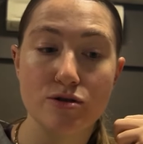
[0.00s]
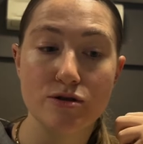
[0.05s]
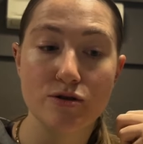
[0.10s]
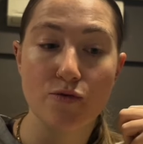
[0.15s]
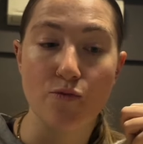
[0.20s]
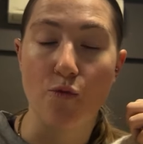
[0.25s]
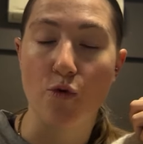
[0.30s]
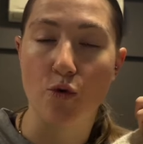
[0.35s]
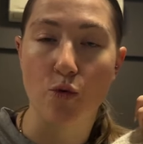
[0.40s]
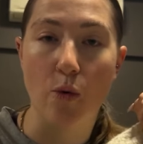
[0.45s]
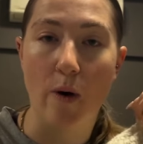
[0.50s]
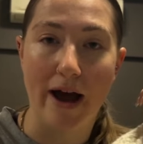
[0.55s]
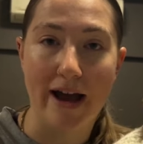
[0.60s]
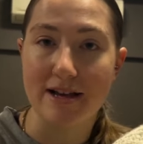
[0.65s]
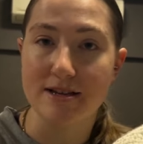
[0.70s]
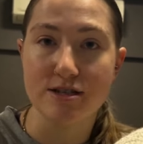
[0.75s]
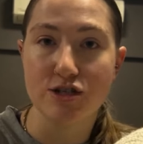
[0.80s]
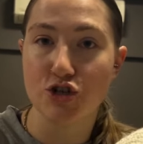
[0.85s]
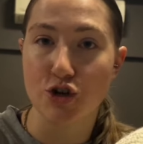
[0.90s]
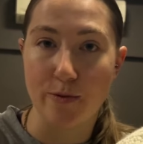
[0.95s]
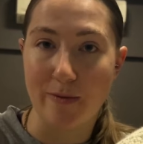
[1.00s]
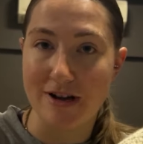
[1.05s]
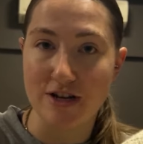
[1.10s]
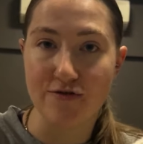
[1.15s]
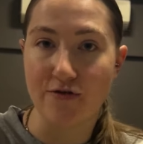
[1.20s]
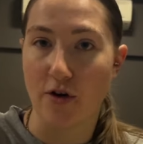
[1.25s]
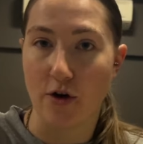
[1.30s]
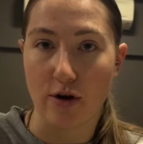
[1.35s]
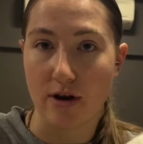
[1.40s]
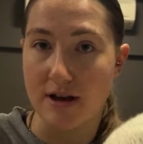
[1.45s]
requires too
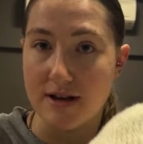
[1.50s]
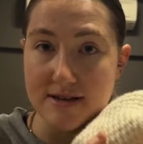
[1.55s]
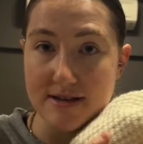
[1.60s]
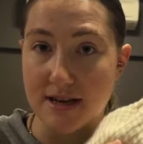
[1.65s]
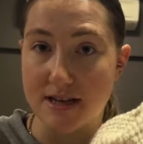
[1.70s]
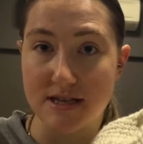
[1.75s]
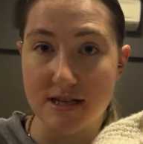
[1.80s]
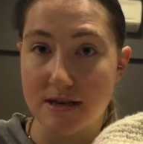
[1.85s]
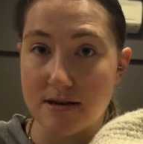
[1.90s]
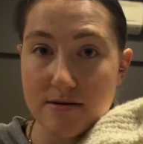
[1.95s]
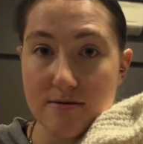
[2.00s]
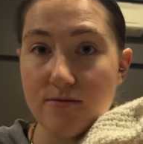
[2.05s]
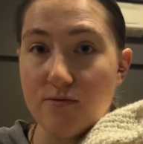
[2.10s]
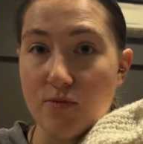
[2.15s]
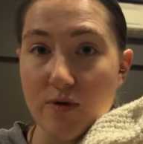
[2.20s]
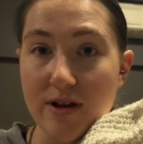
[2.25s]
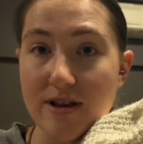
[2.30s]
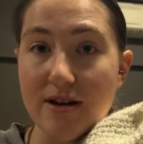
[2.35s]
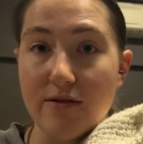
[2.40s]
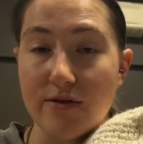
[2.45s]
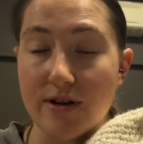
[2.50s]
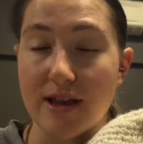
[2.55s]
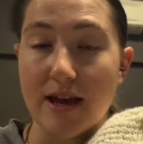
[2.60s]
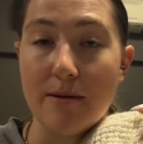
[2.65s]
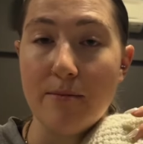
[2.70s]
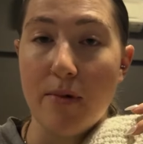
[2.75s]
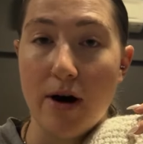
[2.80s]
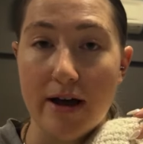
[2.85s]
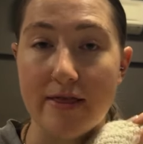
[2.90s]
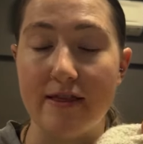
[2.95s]
much focus. It's really, really
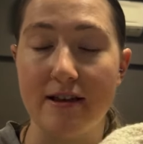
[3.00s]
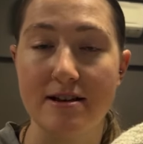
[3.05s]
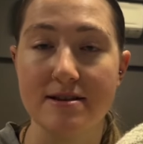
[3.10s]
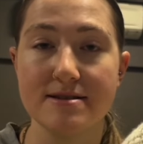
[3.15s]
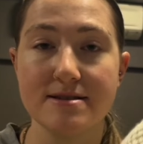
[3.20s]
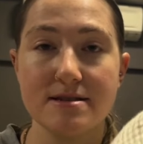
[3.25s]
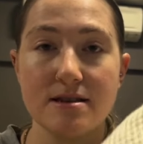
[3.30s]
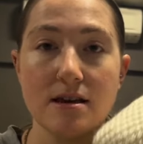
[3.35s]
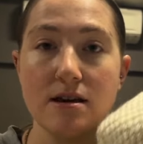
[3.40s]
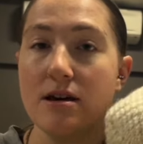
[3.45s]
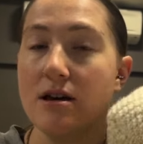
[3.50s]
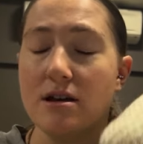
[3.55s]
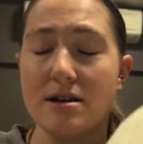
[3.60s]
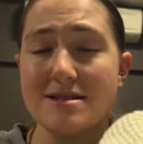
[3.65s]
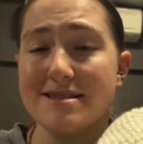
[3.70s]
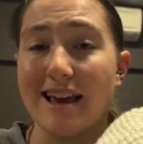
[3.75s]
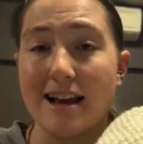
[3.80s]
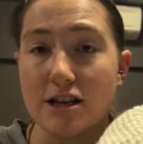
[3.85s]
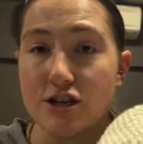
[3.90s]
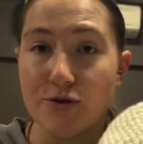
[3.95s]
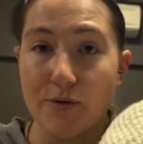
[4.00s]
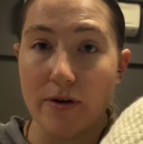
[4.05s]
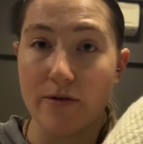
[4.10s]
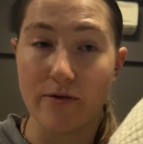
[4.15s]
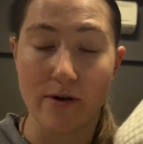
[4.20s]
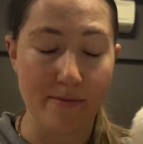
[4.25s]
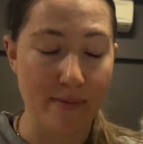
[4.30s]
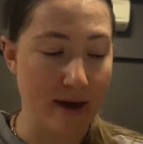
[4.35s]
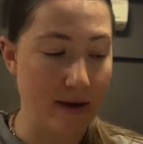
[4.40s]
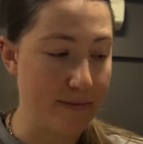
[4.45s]
mindless. It's like doing
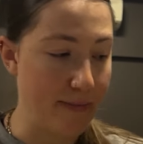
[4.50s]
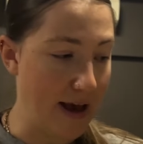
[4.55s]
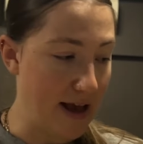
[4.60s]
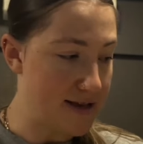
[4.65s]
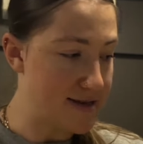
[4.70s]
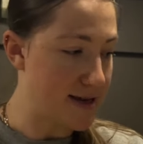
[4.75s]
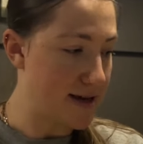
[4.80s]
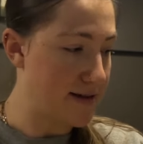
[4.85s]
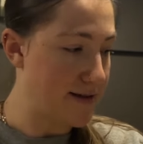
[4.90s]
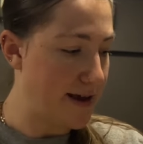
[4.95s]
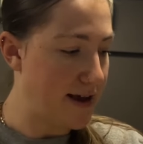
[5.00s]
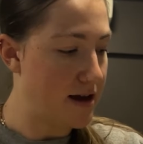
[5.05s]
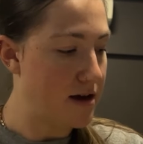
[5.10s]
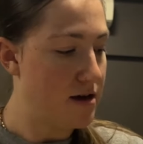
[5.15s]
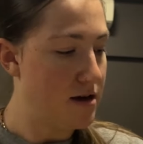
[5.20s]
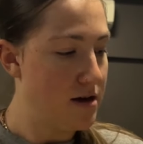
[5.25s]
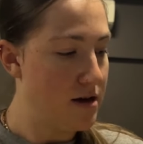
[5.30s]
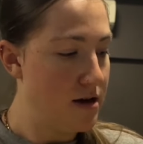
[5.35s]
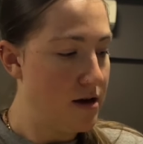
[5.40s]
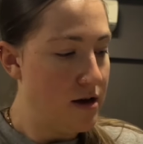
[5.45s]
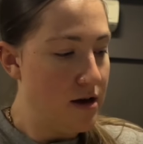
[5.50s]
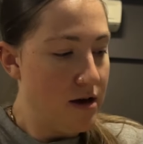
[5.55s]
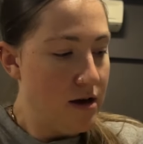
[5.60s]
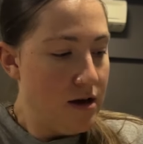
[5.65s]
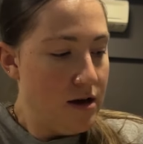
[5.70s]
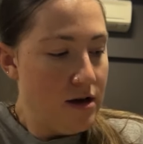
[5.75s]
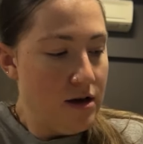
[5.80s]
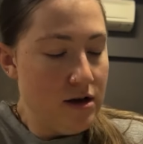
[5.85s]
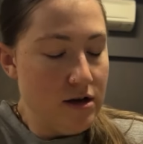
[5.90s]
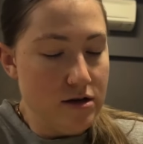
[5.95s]
ribbing basically.
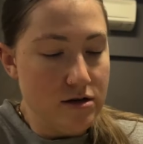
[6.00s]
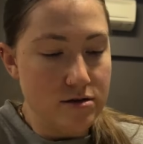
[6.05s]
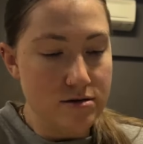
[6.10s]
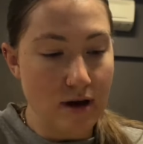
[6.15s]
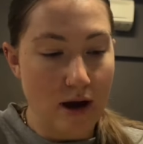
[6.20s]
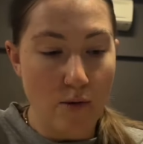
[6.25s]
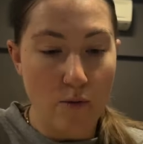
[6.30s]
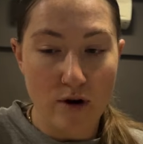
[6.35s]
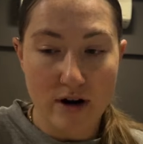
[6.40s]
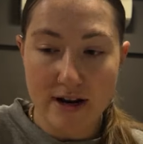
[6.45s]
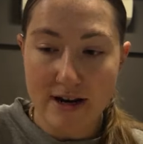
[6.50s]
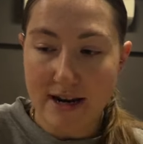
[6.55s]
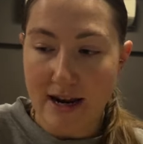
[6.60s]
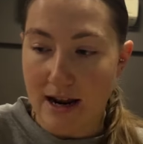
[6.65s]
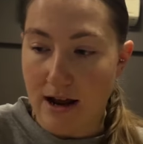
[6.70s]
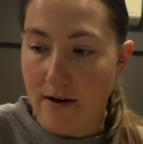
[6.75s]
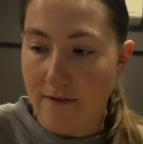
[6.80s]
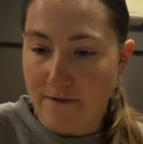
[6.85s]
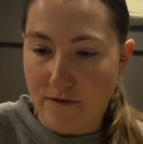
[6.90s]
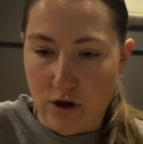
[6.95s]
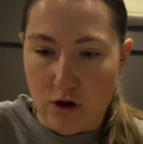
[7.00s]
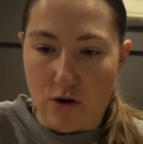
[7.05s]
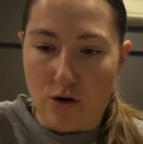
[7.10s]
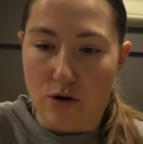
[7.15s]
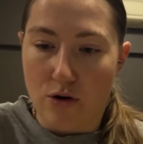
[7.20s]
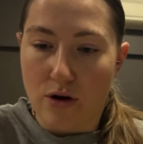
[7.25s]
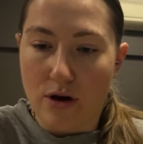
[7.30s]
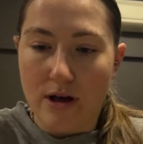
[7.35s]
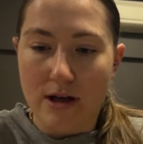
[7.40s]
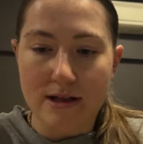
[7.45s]
So I want to knit a
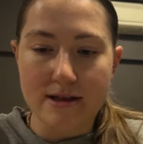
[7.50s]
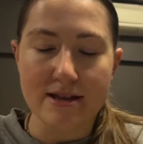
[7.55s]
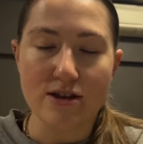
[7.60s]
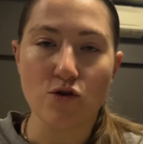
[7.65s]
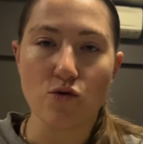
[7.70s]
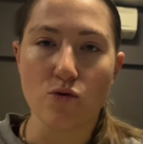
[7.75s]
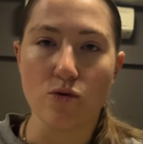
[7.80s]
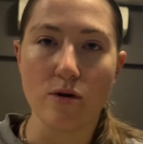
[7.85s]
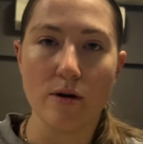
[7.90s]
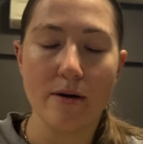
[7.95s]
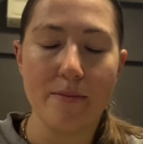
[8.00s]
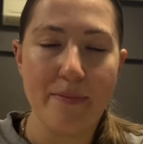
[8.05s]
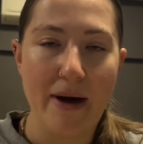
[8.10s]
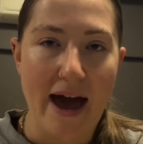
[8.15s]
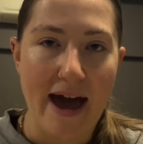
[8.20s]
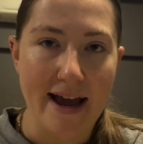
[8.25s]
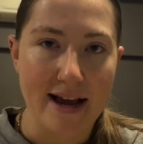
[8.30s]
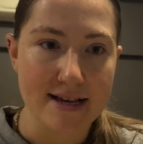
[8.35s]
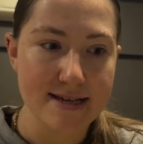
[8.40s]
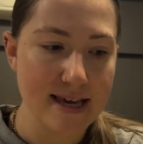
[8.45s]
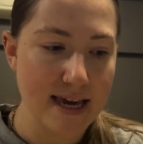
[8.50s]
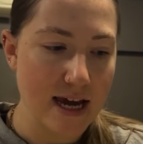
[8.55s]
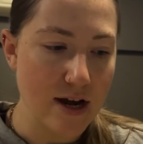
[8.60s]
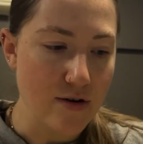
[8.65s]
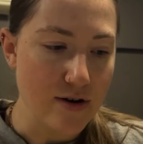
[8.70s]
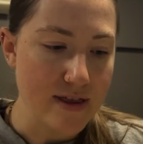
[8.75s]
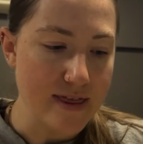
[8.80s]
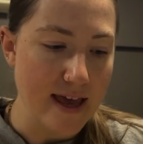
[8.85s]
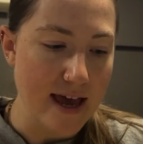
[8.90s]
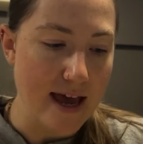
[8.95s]
few little bags
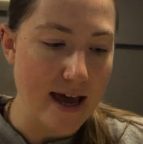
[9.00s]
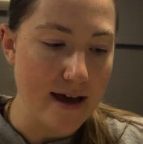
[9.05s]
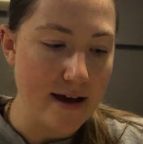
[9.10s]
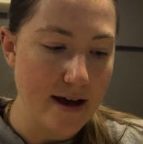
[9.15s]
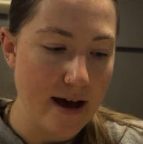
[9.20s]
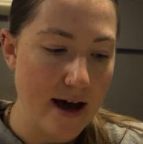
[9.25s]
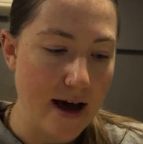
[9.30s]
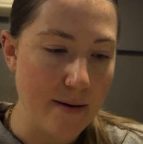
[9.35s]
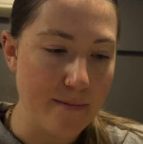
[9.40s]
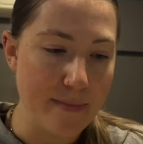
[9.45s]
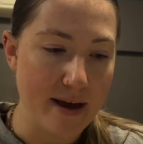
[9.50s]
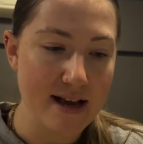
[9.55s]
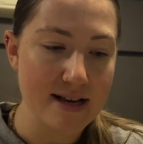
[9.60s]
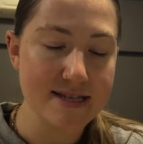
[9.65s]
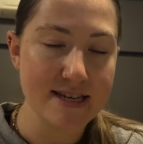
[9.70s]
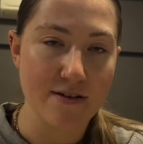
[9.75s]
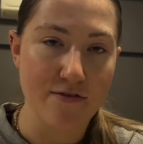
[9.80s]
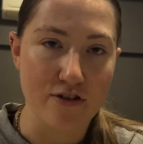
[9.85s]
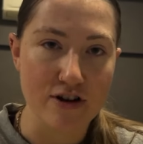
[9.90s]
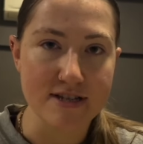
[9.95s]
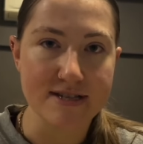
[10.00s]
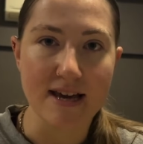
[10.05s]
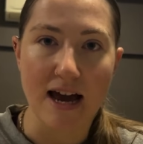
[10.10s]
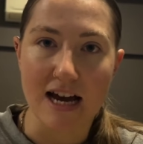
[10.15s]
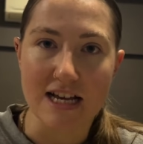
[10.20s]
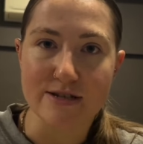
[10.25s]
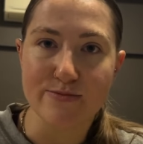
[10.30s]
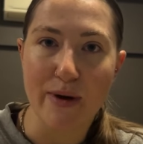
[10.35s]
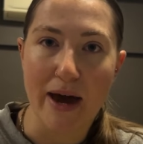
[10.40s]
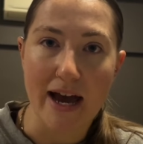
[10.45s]
here and there, make different
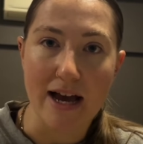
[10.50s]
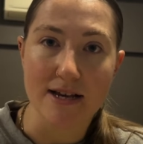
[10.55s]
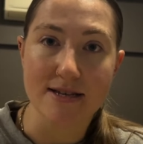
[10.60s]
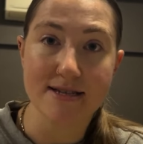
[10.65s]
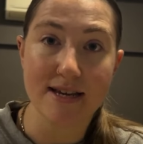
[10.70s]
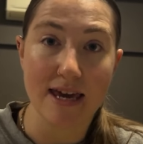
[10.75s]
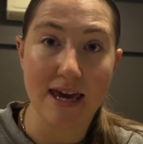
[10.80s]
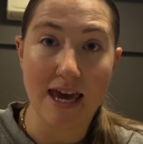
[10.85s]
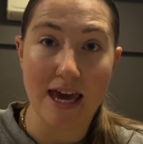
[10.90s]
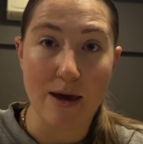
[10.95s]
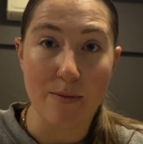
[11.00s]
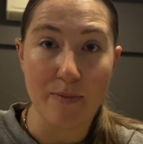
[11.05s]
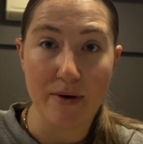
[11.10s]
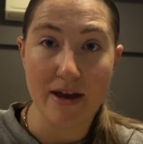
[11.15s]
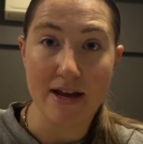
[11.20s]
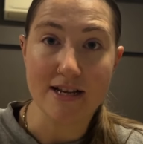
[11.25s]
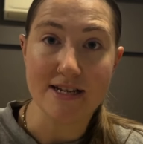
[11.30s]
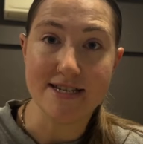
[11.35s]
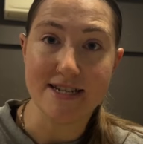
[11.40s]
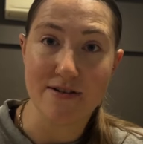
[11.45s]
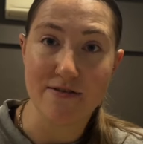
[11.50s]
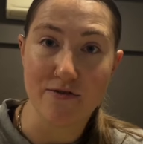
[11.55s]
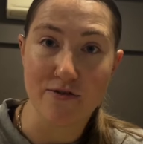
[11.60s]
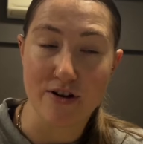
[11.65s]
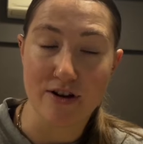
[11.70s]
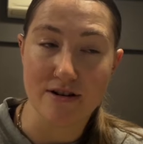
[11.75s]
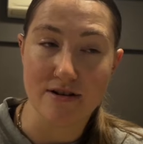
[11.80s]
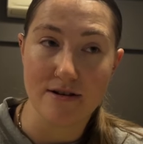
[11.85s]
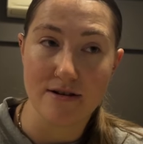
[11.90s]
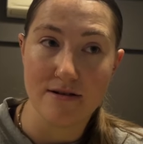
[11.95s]
size bags to keep in
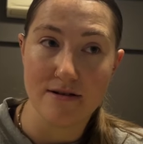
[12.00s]
different